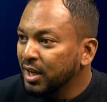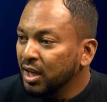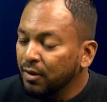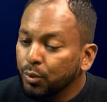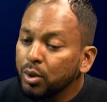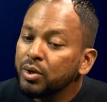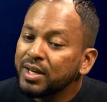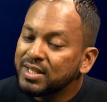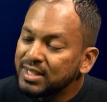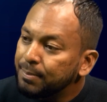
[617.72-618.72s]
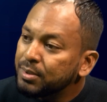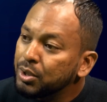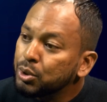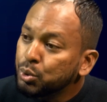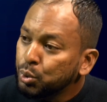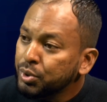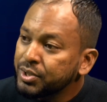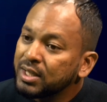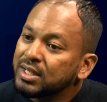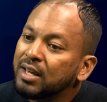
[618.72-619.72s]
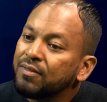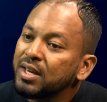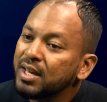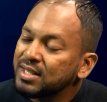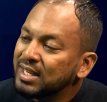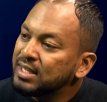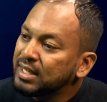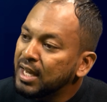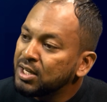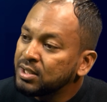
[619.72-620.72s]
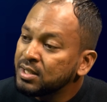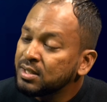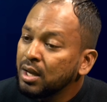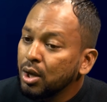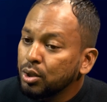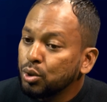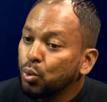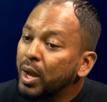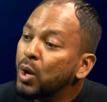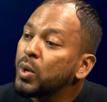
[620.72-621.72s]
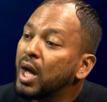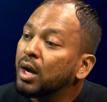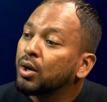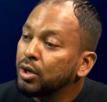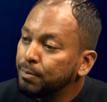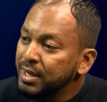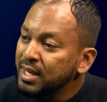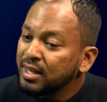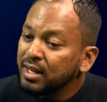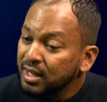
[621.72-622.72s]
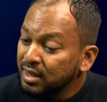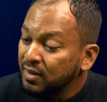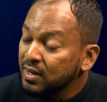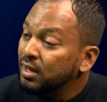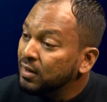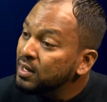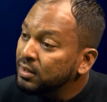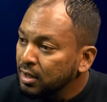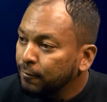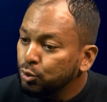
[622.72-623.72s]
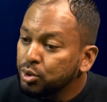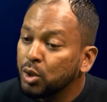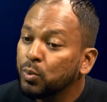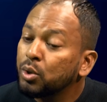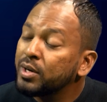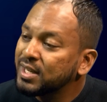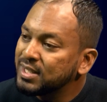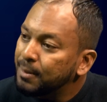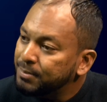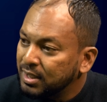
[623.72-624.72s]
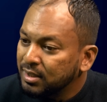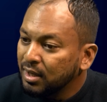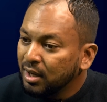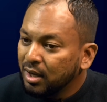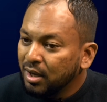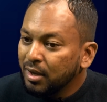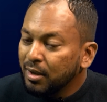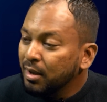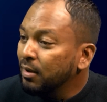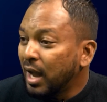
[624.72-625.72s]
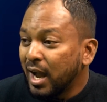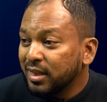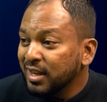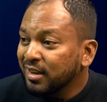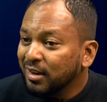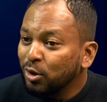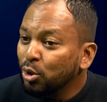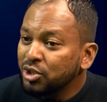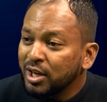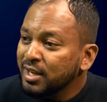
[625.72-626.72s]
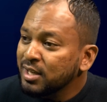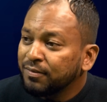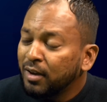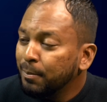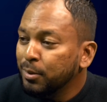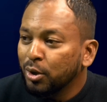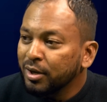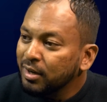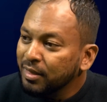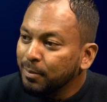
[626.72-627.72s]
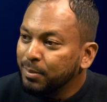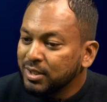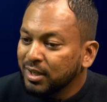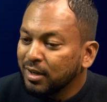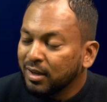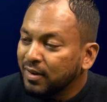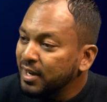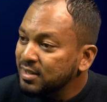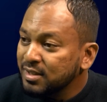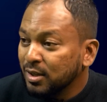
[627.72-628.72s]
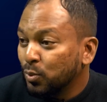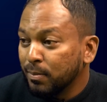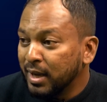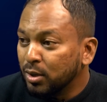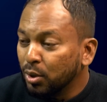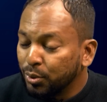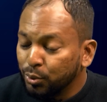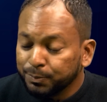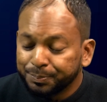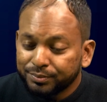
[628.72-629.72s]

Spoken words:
If we don't accept the tools that giving us indicators to where we are going to be in the real near future, and we don't accept it, I think load shedding is far beyond the particular crisis that we may go through.